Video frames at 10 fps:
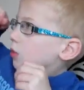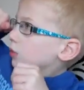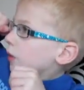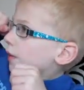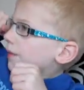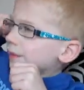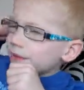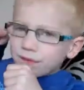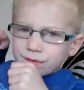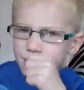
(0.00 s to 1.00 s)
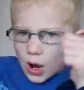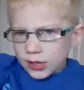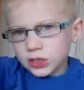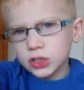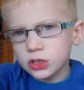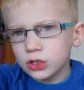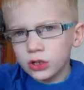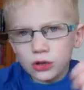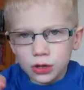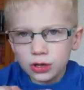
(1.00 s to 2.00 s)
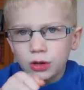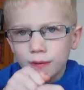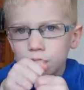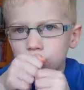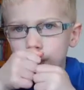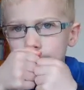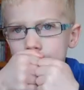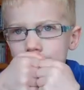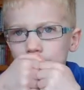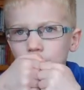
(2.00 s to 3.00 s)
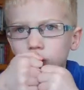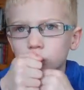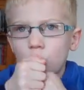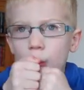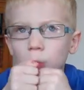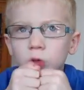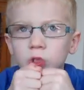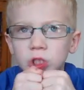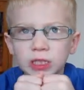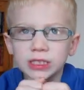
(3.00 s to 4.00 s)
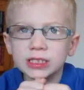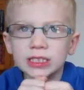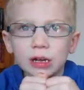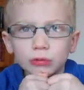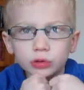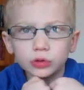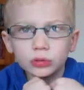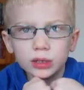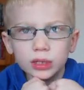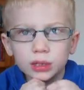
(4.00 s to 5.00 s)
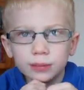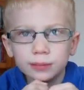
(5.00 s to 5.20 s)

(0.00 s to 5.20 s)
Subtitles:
will fight the bear that's come onto its territory.